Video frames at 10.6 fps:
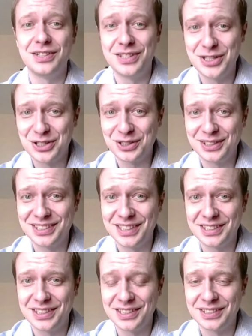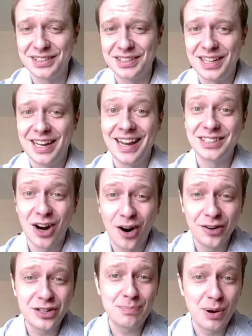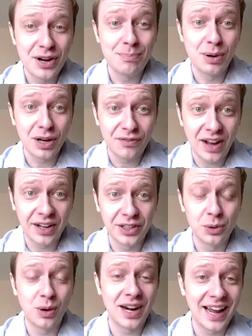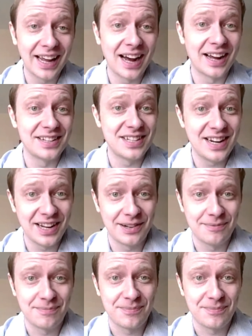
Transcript: to digital assistants, it's hard to put a book value on AI today.